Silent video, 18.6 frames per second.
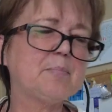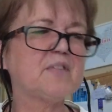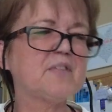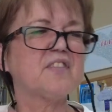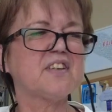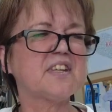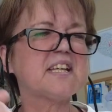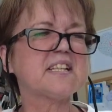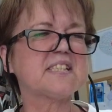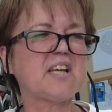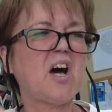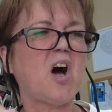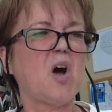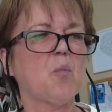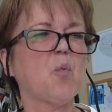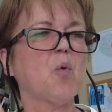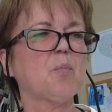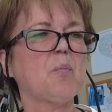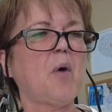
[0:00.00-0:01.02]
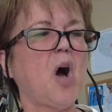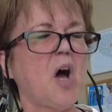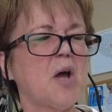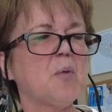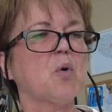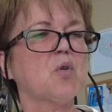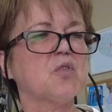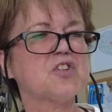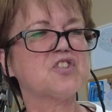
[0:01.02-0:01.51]
But for this, I
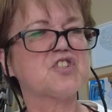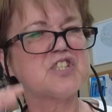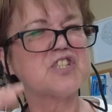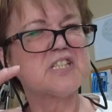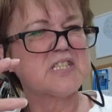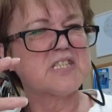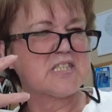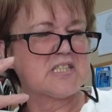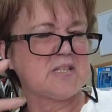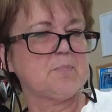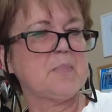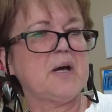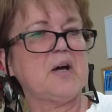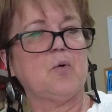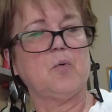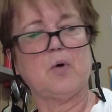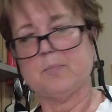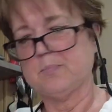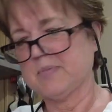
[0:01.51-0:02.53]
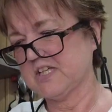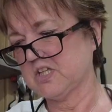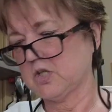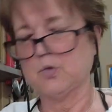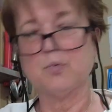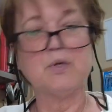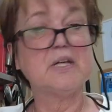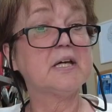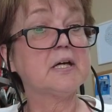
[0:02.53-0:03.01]
want the cheese to melt and be
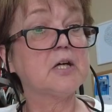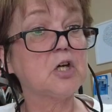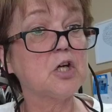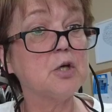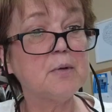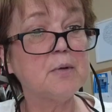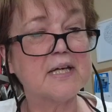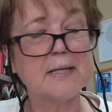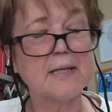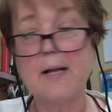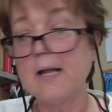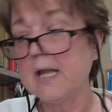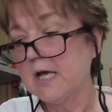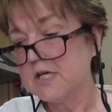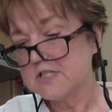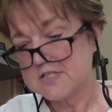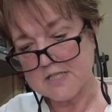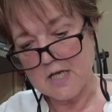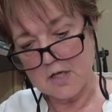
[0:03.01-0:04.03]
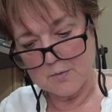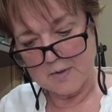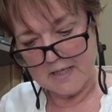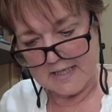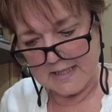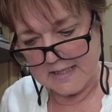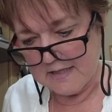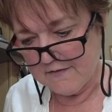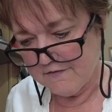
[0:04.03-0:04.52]
ooey and gooey. So
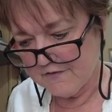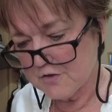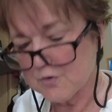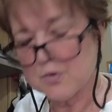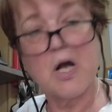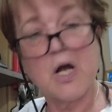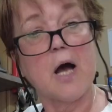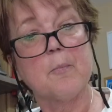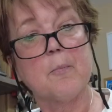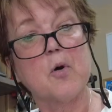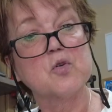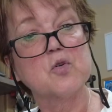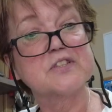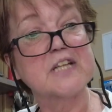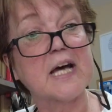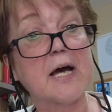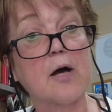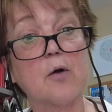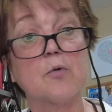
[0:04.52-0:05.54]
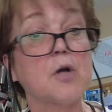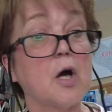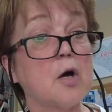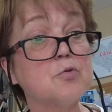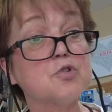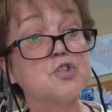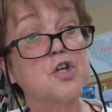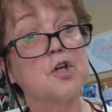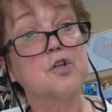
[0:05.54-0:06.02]
if you come on down,
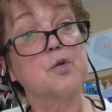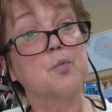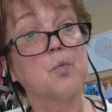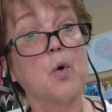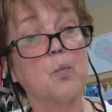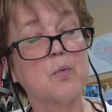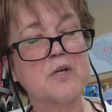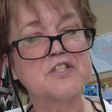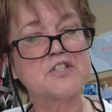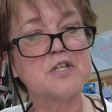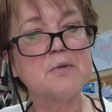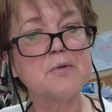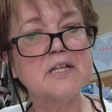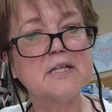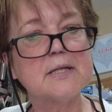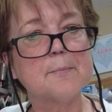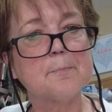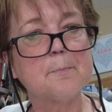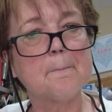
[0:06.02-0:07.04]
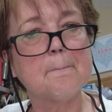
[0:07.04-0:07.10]
I'll show you what we're doing.